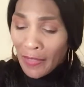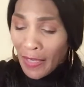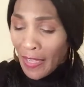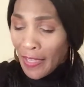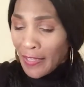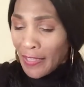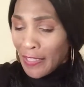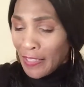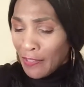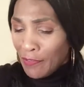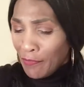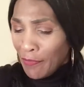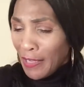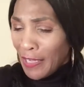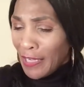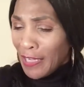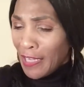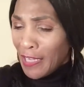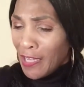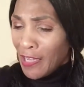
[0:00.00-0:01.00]
And this
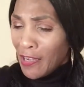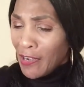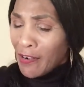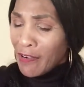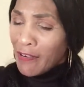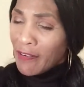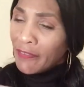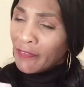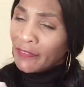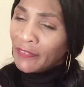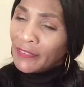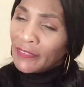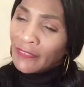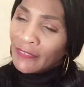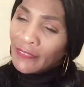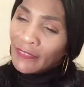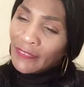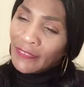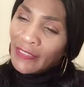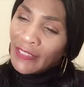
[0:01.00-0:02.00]
right here
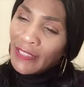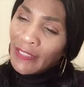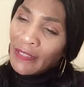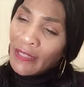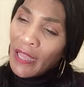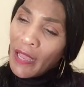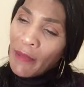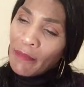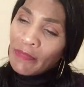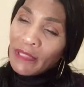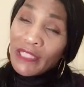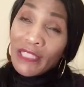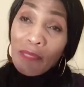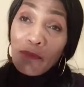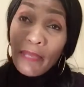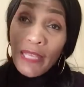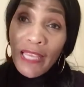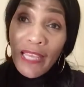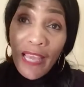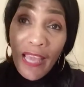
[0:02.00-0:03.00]
happens to
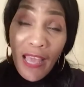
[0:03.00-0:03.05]
be